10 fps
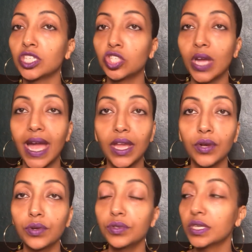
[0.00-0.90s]

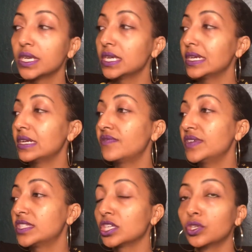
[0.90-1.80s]
child, if
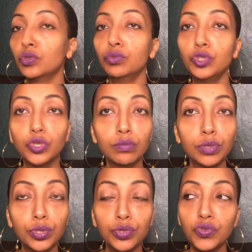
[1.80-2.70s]
it's a new
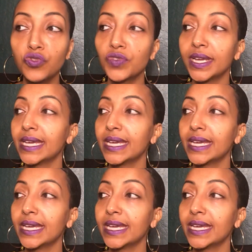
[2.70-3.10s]
move,